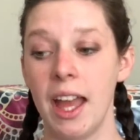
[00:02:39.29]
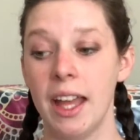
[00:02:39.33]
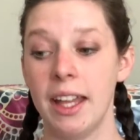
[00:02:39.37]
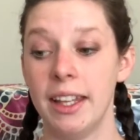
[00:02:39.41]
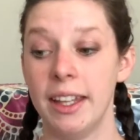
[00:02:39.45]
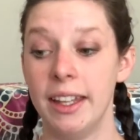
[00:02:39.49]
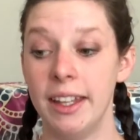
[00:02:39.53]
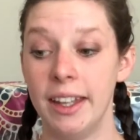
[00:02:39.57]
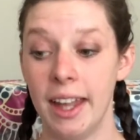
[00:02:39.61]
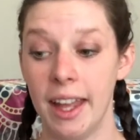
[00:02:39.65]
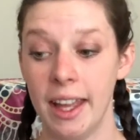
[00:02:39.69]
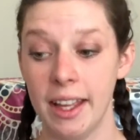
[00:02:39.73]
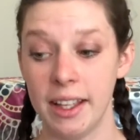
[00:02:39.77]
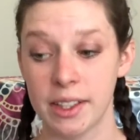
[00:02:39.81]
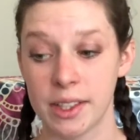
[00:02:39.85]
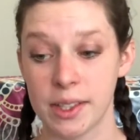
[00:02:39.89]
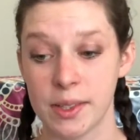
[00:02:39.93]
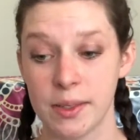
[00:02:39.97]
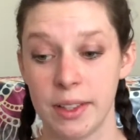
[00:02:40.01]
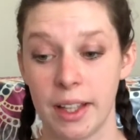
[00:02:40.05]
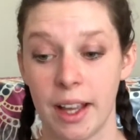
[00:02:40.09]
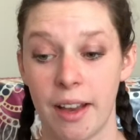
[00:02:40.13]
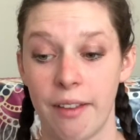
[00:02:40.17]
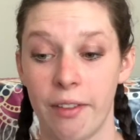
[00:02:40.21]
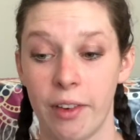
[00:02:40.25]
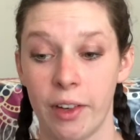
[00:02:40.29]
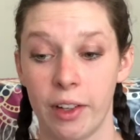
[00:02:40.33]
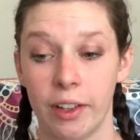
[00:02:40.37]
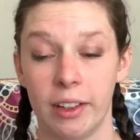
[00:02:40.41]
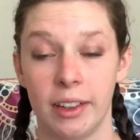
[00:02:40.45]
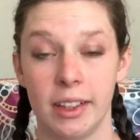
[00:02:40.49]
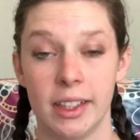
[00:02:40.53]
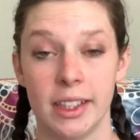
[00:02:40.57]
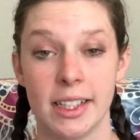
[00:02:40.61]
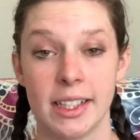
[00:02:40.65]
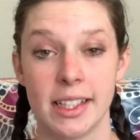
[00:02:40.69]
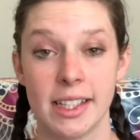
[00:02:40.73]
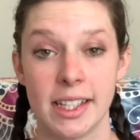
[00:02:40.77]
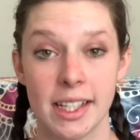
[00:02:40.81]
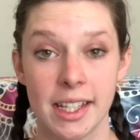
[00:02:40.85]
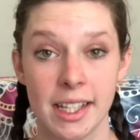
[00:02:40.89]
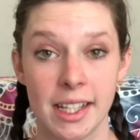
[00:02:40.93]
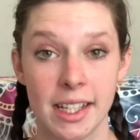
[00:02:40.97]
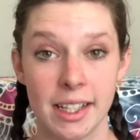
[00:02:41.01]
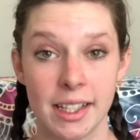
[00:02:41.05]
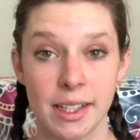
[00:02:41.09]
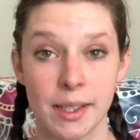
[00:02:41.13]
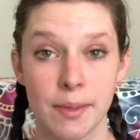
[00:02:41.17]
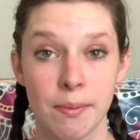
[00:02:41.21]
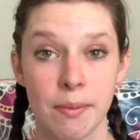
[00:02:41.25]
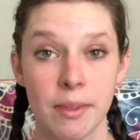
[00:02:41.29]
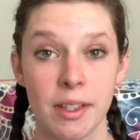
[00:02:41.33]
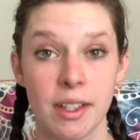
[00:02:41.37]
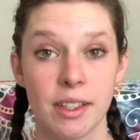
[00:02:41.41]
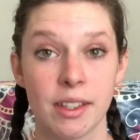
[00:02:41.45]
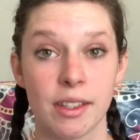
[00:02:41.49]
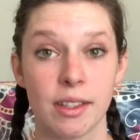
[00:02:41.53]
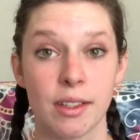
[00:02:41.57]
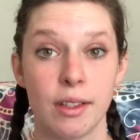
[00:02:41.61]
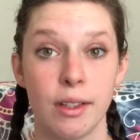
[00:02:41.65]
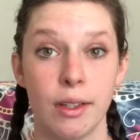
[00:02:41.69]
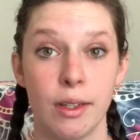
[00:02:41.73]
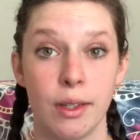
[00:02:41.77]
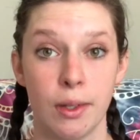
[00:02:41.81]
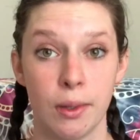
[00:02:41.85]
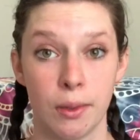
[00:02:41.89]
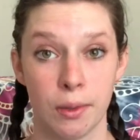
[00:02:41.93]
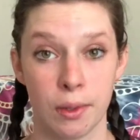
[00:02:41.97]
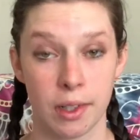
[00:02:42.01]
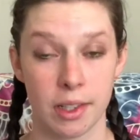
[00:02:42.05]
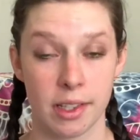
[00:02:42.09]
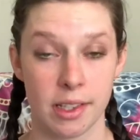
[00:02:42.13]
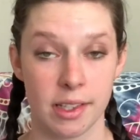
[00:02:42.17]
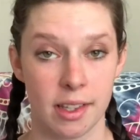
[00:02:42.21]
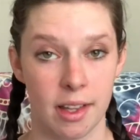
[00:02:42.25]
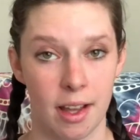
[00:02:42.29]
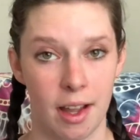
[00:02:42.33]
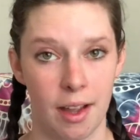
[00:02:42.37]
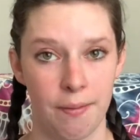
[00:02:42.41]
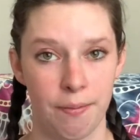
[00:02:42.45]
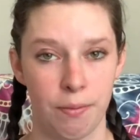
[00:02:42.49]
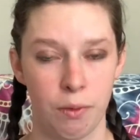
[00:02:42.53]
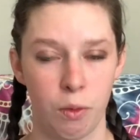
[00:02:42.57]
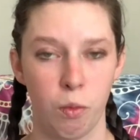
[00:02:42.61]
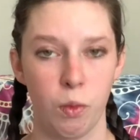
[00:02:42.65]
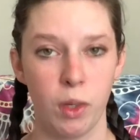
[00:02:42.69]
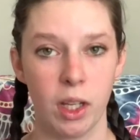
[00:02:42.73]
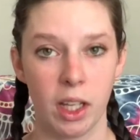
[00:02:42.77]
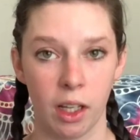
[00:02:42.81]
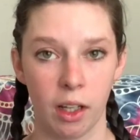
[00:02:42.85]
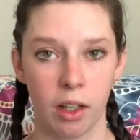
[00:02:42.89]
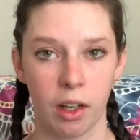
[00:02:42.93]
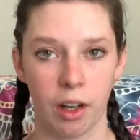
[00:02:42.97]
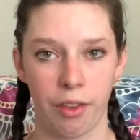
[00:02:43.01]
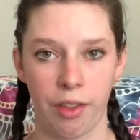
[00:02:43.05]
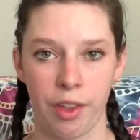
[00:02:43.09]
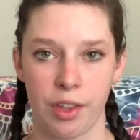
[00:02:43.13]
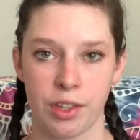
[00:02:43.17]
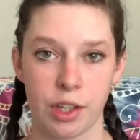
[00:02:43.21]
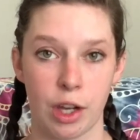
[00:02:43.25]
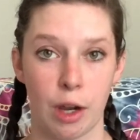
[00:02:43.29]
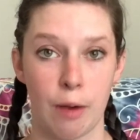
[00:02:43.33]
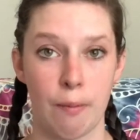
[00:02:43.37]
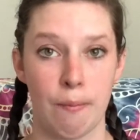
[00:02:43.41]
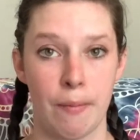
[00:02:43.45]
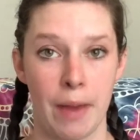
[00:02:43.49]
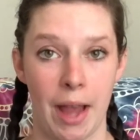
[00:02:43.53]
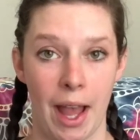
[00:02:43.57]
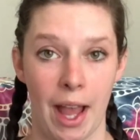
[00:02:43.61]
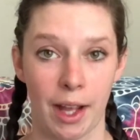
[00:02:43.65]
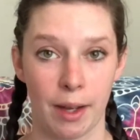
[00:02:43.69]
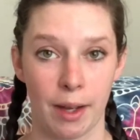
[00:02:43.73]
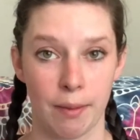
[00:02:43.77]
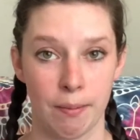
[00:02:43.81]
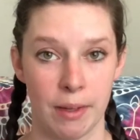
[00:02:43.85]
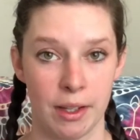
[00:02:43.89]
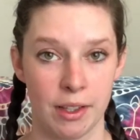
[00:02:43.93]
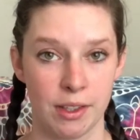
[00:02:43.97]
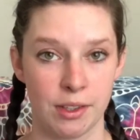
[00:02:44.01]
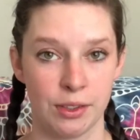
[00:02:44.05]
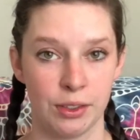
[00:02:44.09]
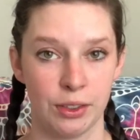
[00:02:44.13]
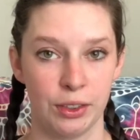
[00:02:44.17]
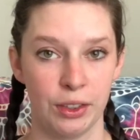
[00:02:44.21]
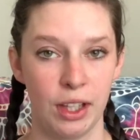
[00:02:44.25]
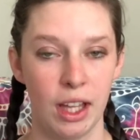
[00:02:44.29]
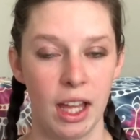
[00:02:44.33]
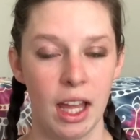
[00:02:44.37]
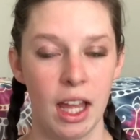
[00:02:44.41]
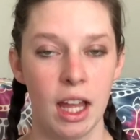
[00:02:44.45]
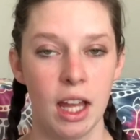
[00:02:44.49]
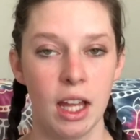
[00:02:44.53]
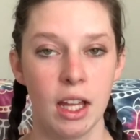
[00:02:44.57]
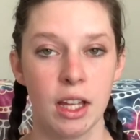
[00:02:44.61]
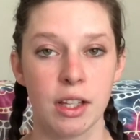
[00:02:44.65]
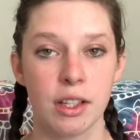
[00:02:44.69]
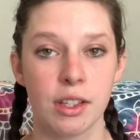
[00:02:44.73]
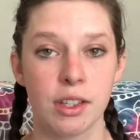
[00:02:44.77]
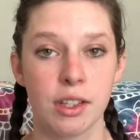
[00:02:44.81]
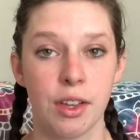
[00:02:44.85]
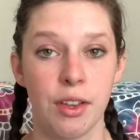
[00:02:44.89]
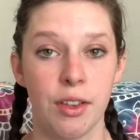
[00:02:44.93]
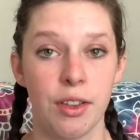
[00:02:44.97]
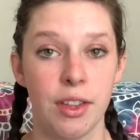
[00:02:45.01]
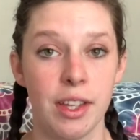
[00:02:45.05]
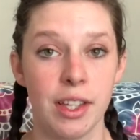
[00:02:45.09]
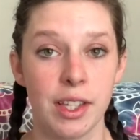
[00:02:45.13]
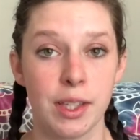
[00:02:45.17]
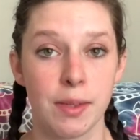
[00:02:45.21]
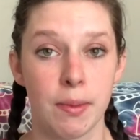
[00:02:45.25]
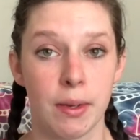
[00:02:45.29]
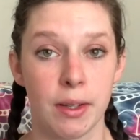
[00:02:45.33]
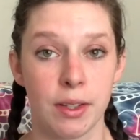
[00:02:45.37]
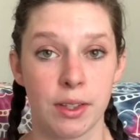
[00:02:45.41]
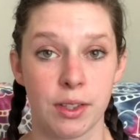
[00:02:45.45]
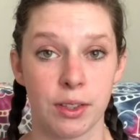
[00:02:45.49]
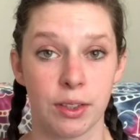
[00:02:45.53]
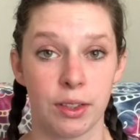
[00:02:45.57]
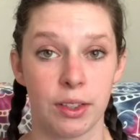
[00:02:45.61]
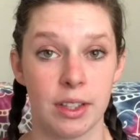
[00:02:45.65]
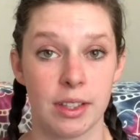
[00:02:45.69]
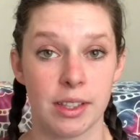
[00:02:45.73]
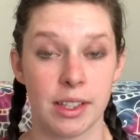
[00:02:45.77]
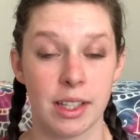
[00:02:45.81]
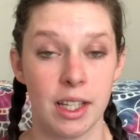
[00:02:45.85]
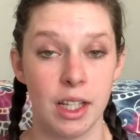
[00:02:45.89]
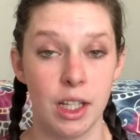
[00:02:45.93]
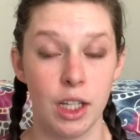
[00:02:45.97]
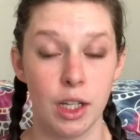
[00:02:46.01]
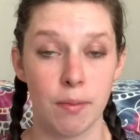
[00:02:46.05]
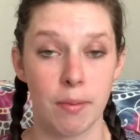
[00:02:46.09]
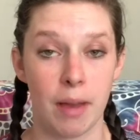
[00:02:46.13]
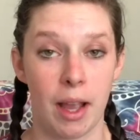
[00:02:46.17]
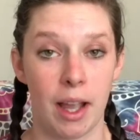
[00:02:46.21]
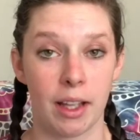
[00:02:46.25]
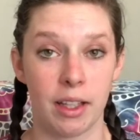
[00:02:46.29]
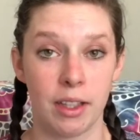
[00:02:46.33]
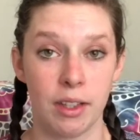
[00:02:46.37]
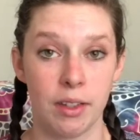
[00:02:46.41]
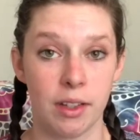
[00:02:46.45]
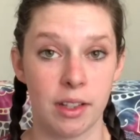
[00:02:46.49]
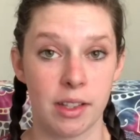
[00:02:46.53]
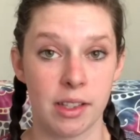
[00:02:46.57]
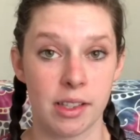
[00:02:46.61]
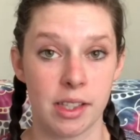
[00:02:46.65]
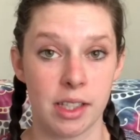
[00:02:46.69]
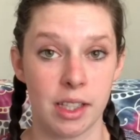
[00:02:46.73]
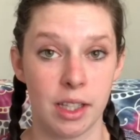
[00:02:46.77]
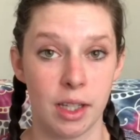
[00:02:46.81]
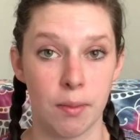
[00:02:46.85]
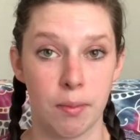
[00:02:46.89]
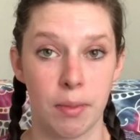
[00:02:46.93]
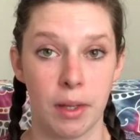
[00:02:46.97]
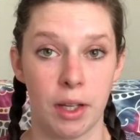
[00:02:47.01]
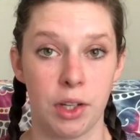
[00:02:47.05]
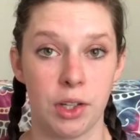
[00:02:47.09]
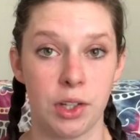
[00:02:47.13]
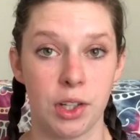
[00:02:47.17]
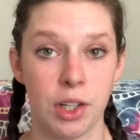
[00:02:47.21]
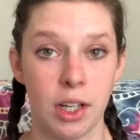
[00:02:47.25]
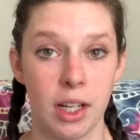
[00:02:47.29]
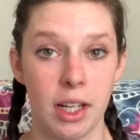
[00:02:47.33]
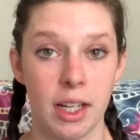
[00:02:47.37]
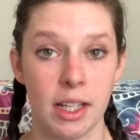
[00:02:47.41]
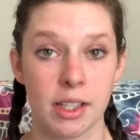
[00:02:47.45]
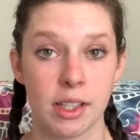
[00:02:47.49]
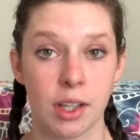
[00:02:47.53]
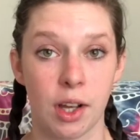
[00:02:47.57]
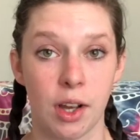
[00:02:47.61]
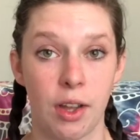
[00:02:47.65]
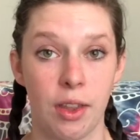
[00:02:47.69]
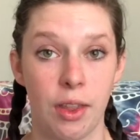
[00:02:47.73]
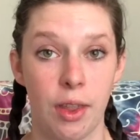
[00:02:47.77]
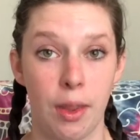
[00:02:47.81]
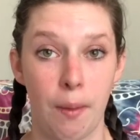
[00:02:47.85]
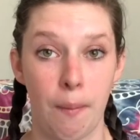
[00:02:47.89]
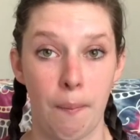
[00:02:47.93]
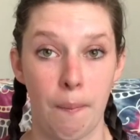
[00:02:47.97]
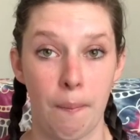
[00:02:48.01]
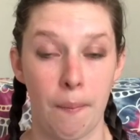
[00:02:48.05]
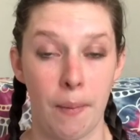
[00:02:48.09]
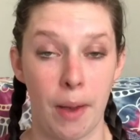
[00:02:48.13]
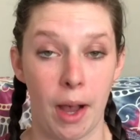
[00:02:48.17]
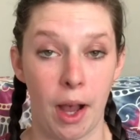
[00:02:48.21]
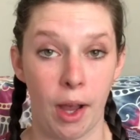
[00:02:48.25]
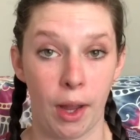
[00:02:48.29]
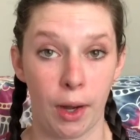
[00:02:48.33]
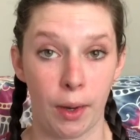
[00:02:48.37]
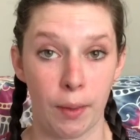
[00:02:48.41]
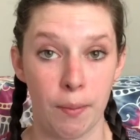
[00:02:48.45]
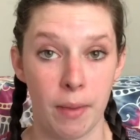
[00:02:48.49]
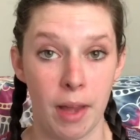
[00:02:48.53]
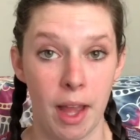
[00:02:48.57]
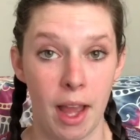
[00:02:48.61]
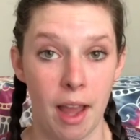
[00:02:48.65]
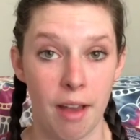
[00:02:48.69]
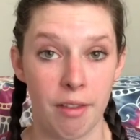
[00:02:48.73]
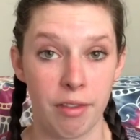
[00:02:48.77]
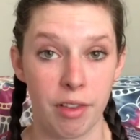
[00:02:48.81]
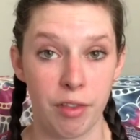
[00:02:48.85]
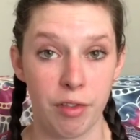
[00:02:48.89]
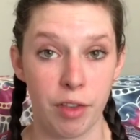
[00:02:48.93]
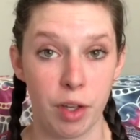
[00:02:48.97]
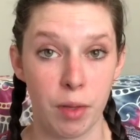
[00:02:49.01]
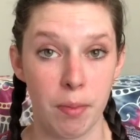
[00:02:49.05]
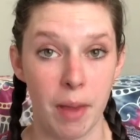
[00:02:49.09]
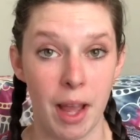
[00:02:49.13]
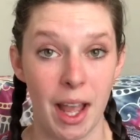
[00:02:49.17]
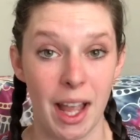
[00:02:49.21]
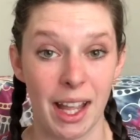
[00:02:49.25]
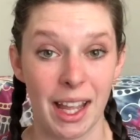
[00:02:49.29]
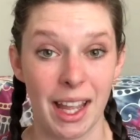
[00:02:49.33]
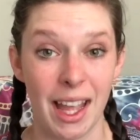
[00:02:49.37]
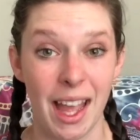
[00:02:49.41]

Next, we have our latissimus dorsi. We can call this our back muscle. So this muscle is in your back. You can see in the picture, it's on the bottom half of your back,